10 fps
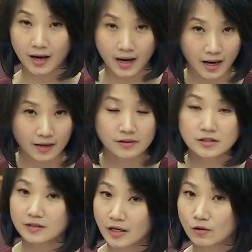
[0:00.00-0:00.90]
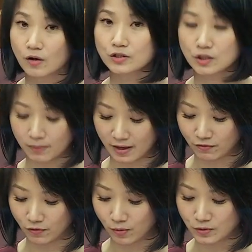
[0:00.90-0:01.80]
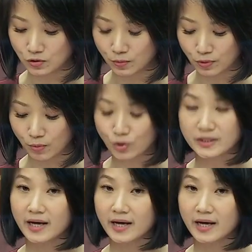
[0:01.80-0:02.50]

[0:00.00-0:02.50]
harness technology platforms to promote